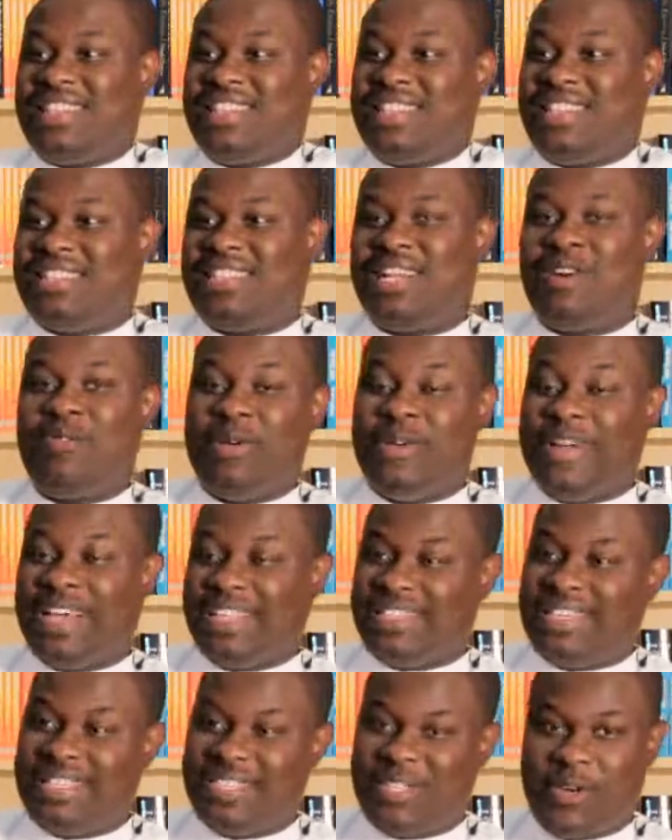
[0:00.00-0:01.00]
are things that we
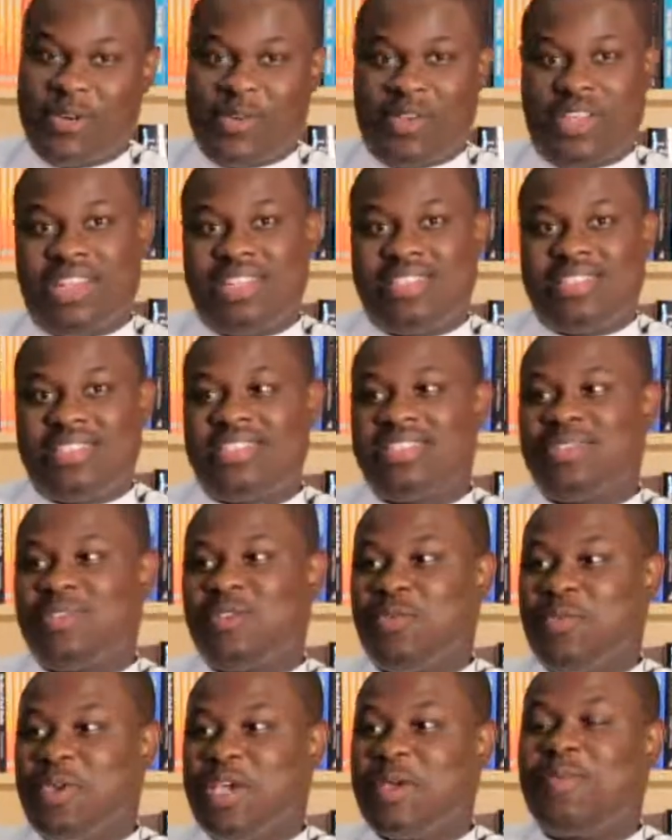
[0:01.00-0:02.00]
writers create
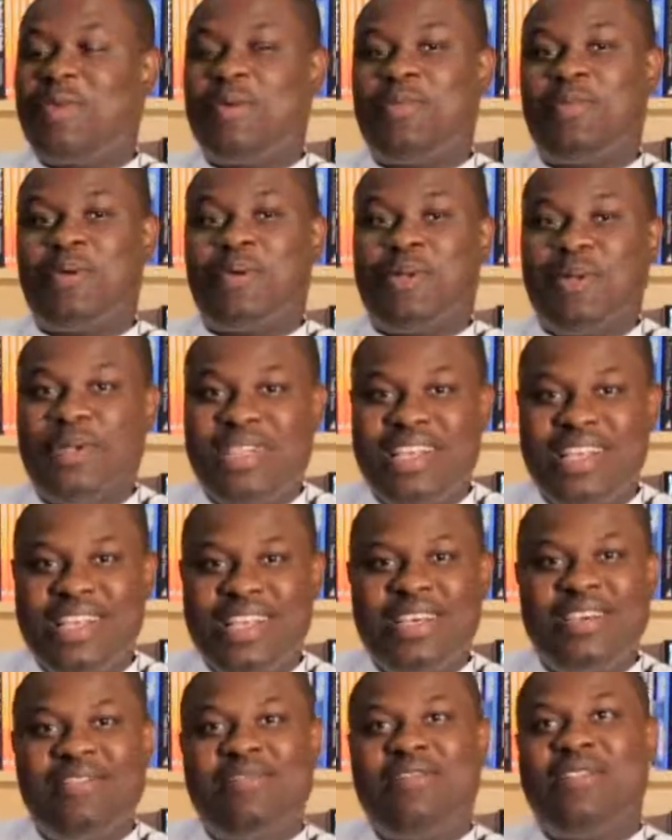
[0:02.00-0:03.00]
to make people
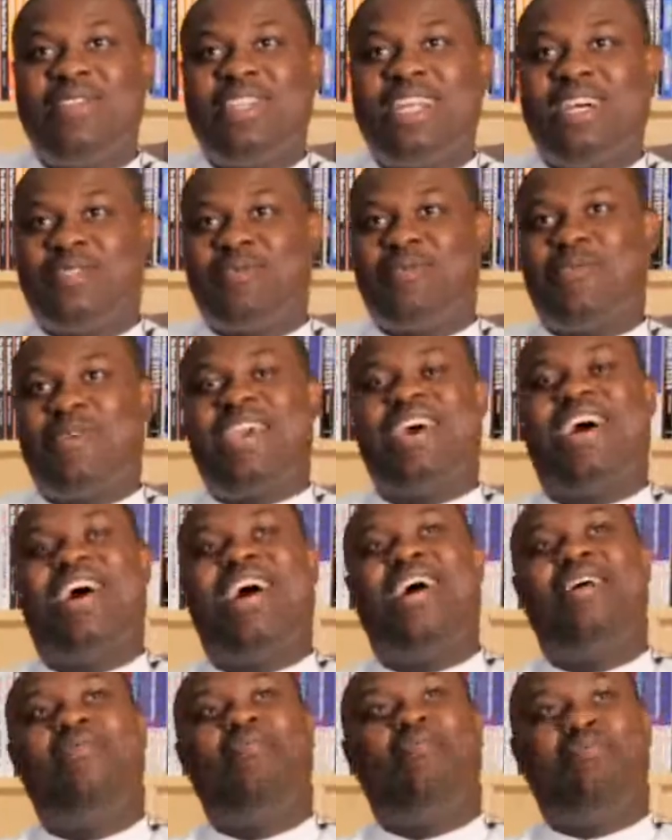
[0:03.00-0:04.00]
feel that we
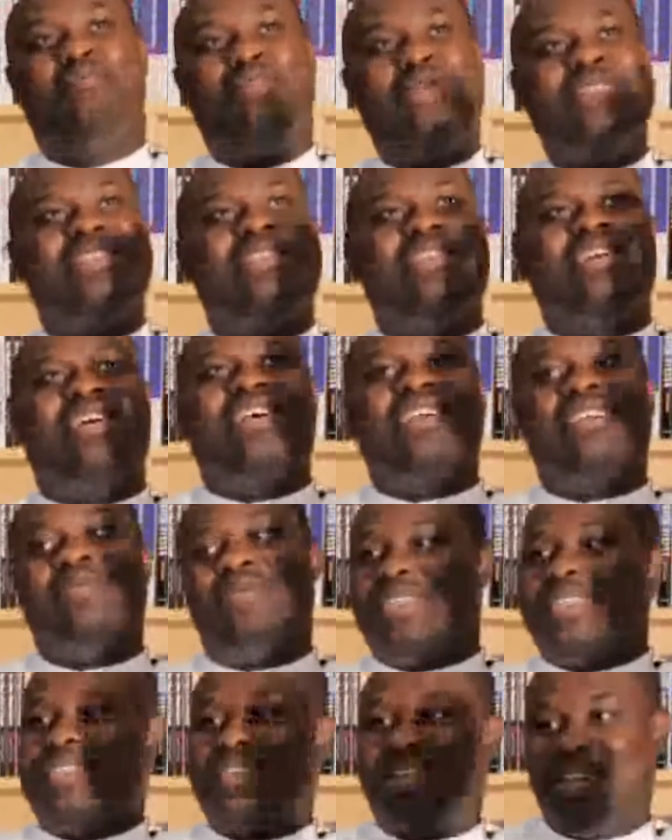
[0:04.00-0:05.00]
are mystical,
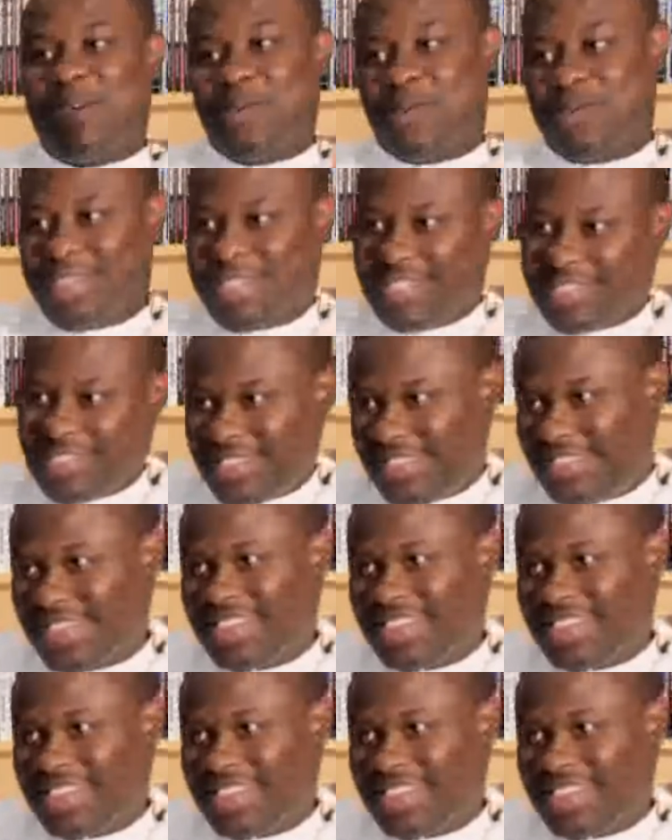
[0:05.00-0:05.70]
magical beings.